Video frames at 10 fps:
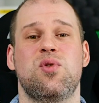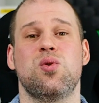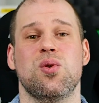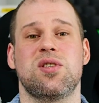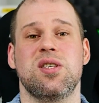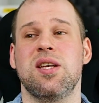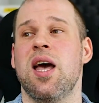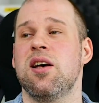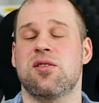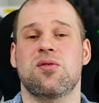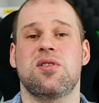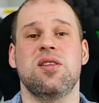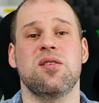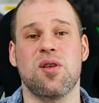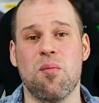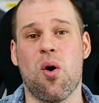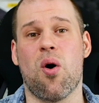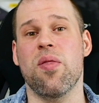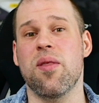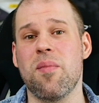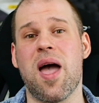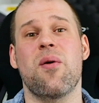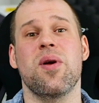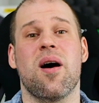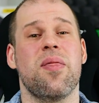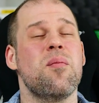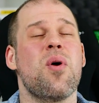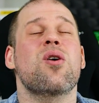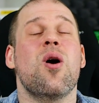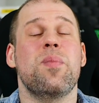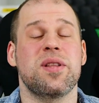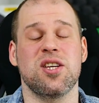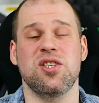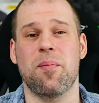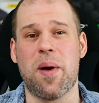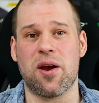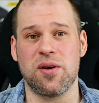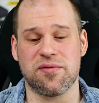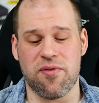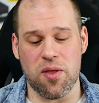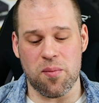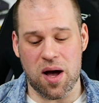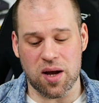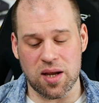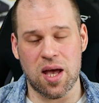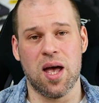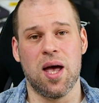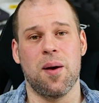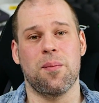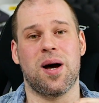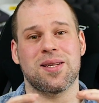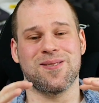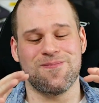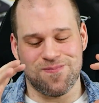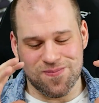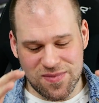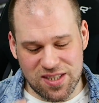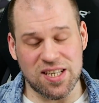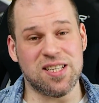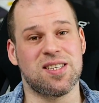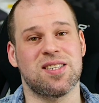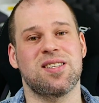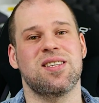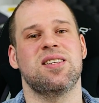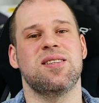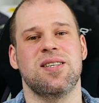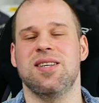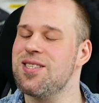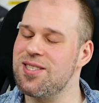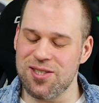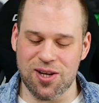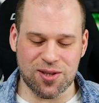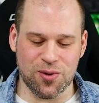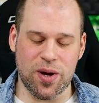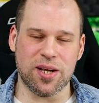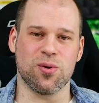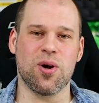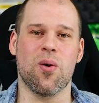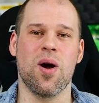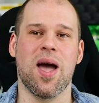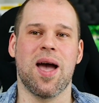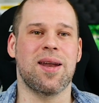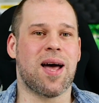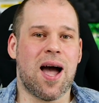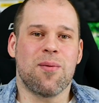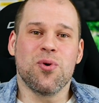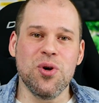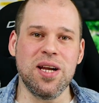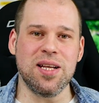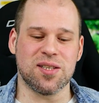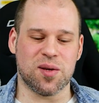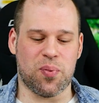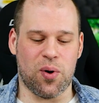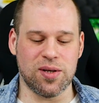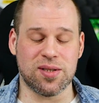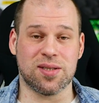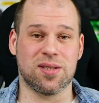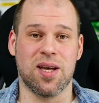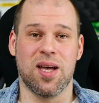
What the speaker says: to succeed. The more the merrier. The more competition, the better is for the market. But this is not the way to go, and I'm really disappointed